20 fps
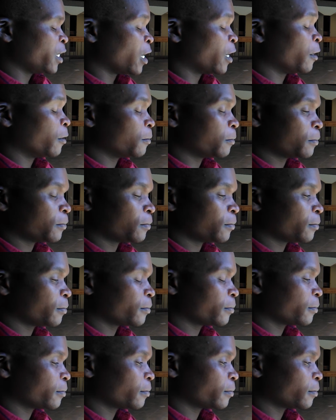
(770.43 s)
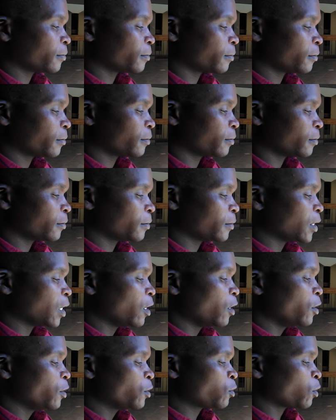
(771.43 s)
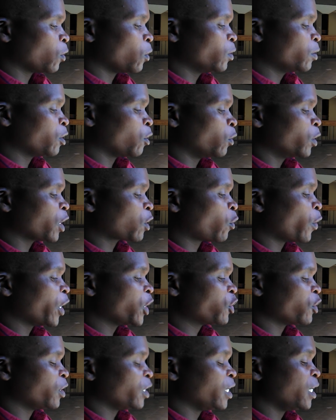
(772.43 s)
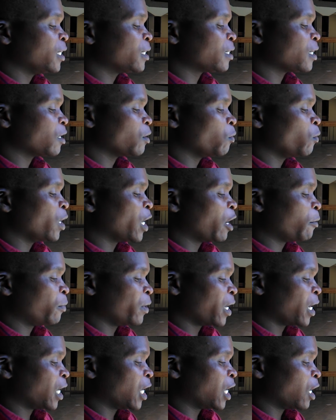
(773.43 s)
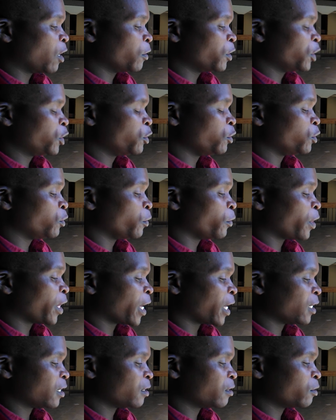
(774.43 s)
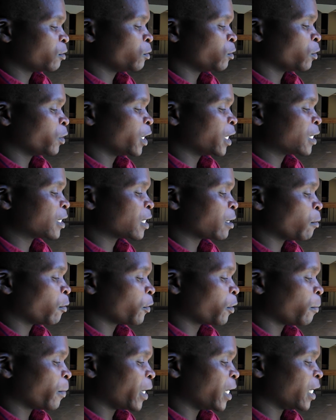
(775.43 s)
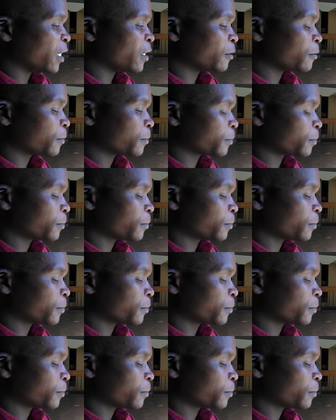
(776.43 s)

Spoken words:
Yeah. So the only question is, will I be allowed to do that, to donate some of the money?